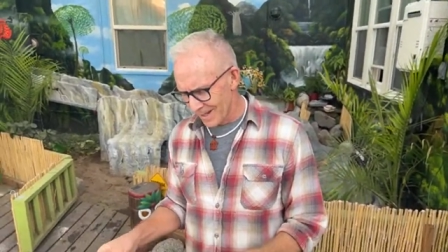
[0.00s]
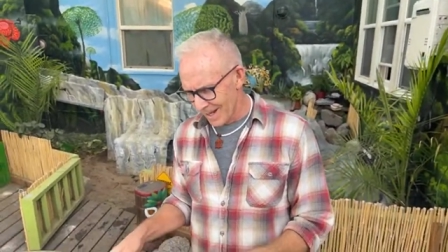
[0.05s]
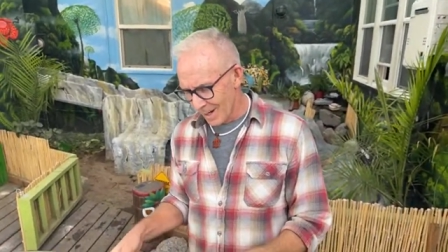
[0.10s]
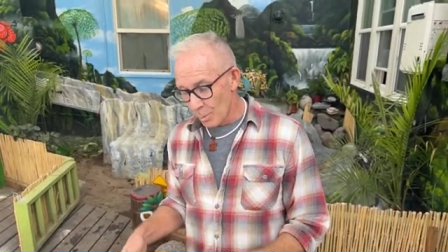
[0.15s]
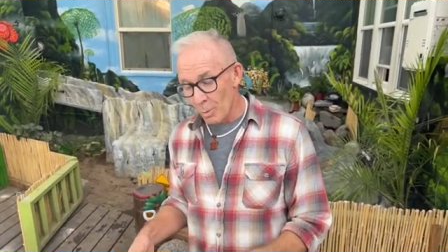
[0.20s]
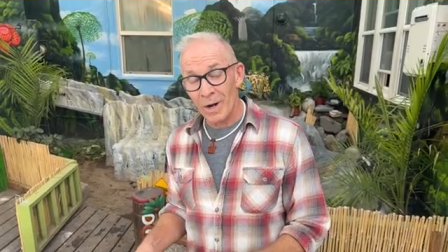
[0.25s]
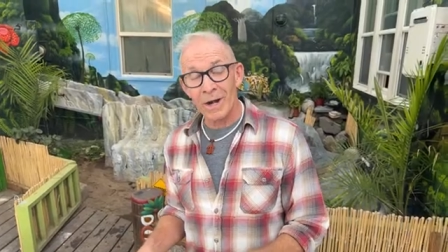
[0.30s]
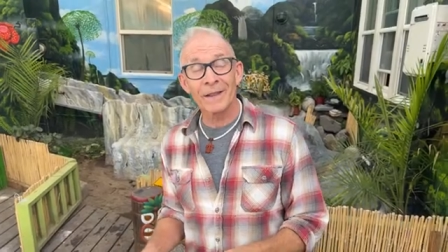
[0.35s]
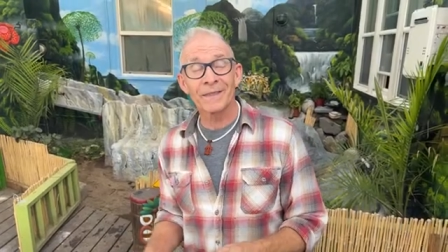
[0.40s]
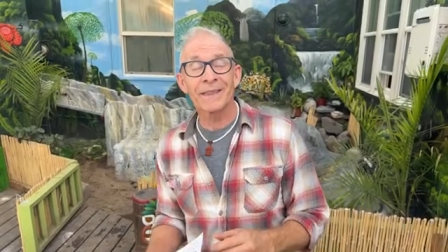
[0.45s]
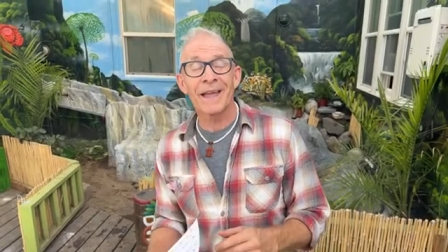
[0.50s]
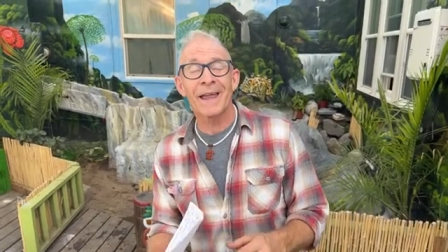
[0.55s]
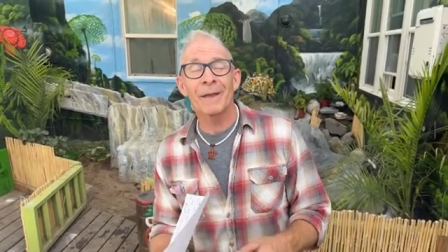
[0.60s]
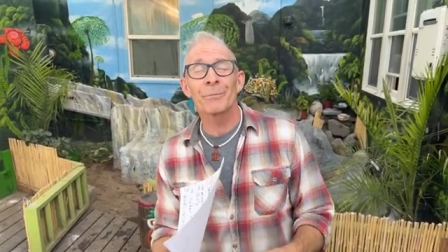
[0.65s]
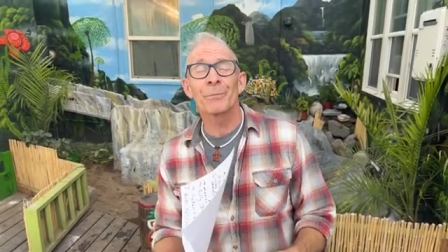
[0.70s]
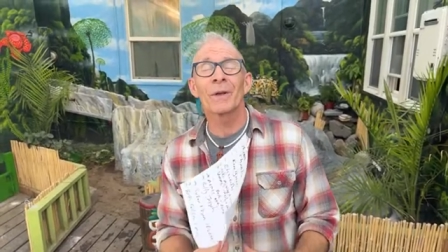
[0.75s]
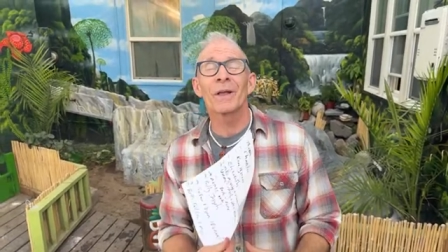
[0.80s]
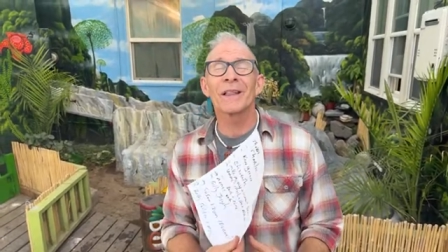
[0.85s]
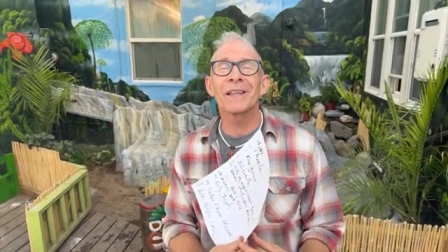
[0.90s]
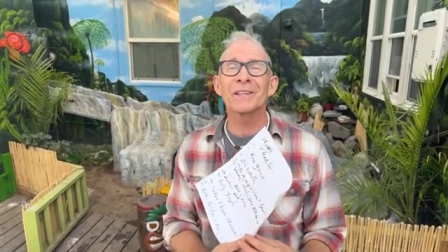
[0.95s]
Want to thank
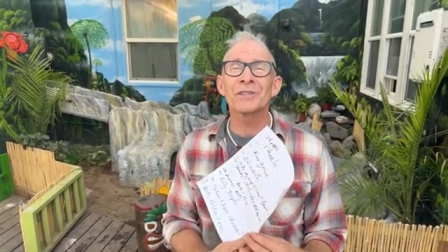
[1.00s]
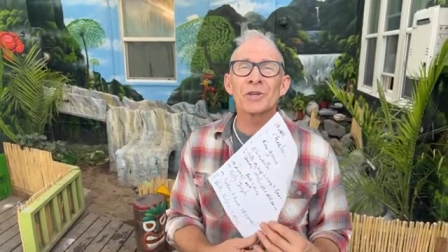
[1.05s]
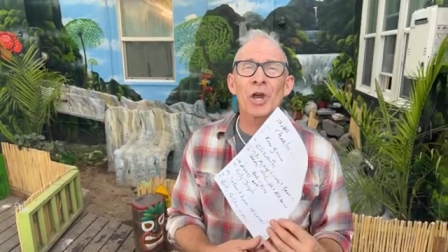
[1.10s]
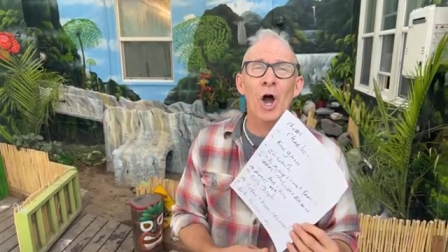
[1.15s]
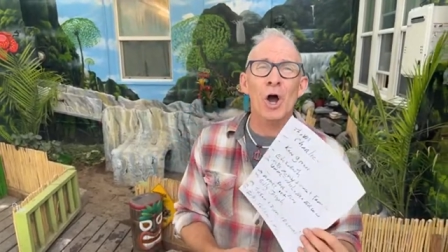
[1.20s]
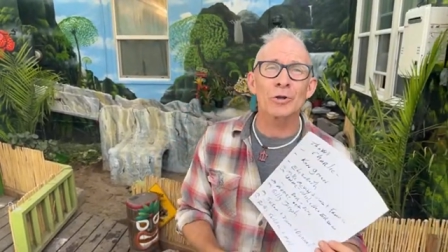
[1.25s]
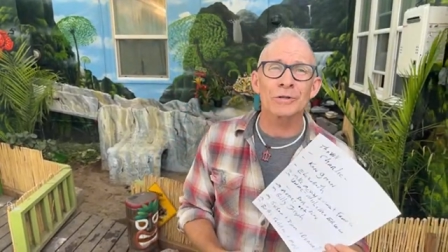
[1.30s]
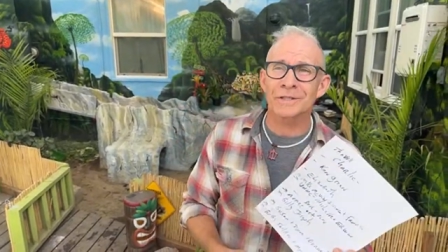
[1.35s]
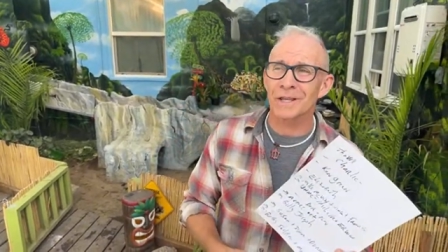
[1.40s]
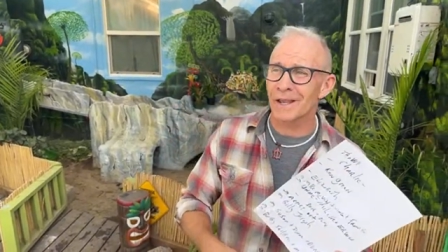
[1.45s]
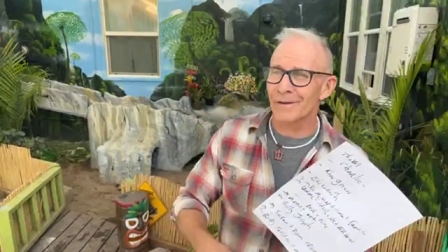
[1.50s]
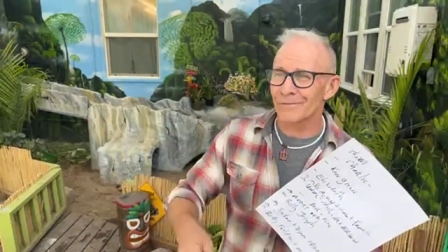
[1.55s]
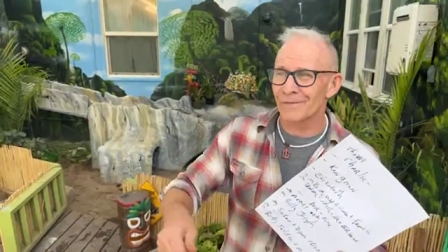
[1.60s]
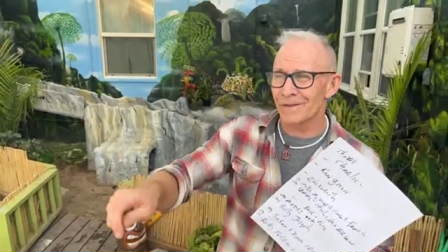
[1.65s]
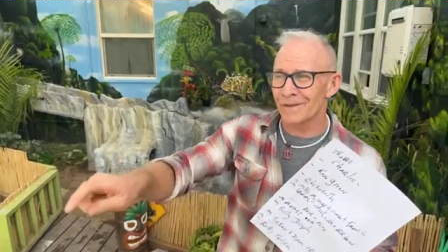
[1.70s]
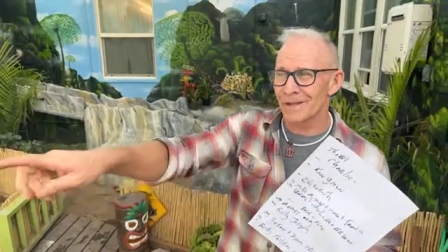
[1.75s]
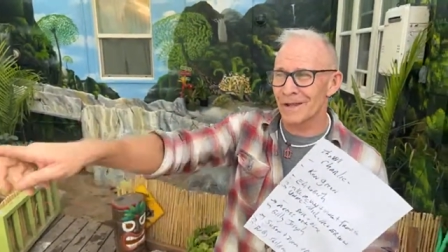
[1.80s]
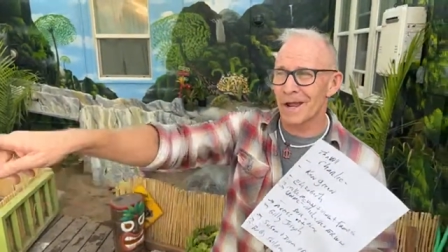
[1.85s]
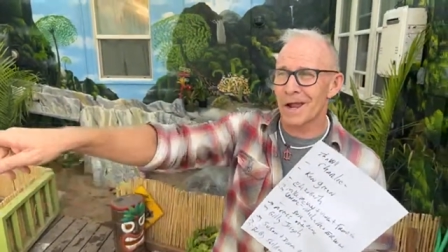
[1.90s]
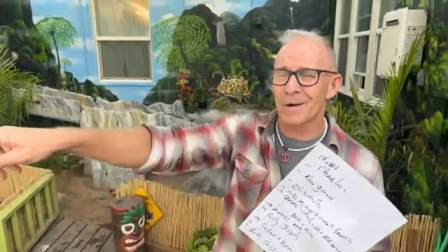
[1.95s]
Billy Joseph
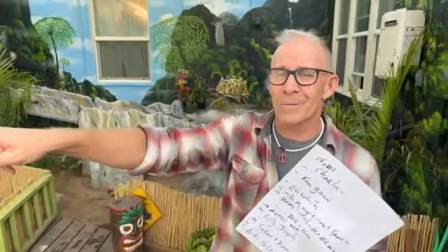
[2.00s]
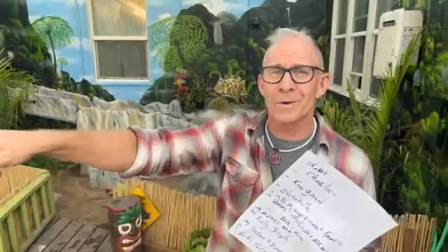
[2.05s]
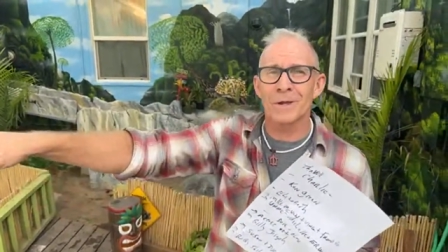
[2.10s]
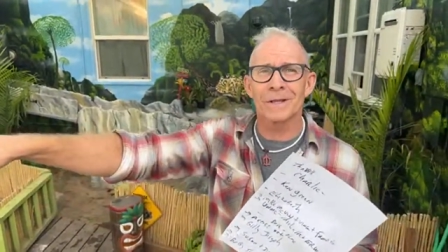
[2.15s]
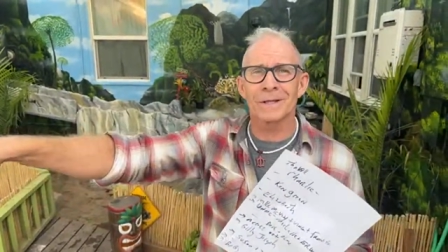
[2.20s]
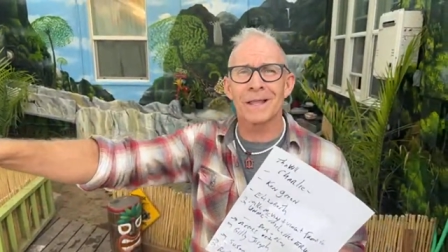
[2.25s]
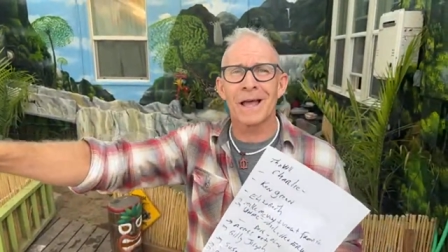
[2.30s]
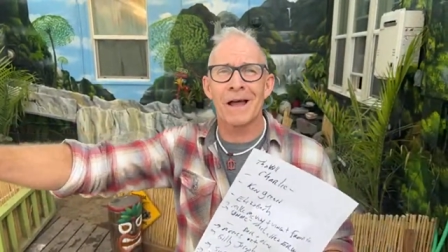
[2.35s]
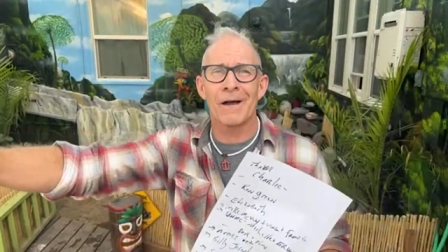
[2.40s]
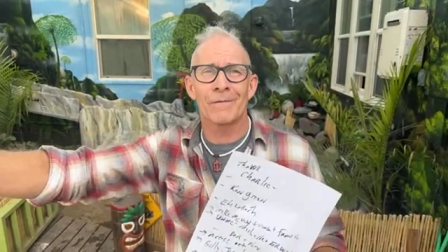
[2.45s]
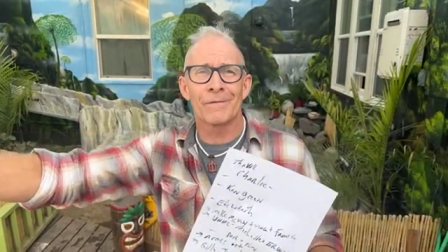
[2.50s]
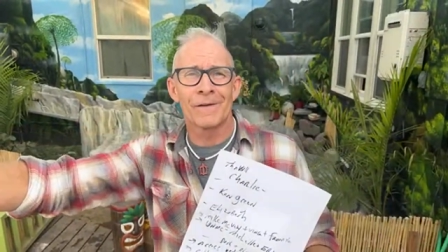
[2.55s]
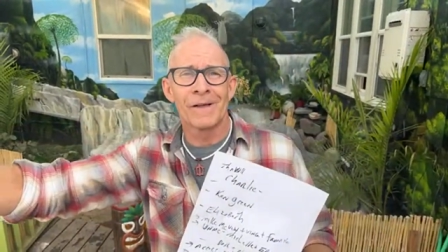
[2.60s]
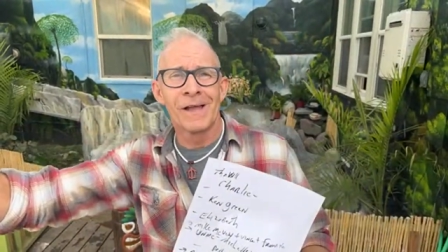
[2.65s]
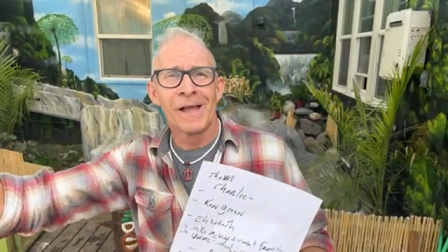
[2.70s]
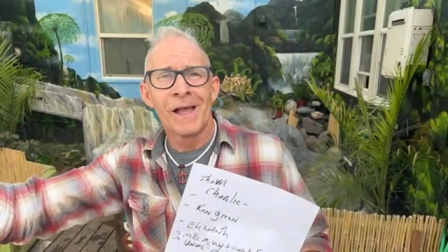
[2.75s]
and the Army of Love.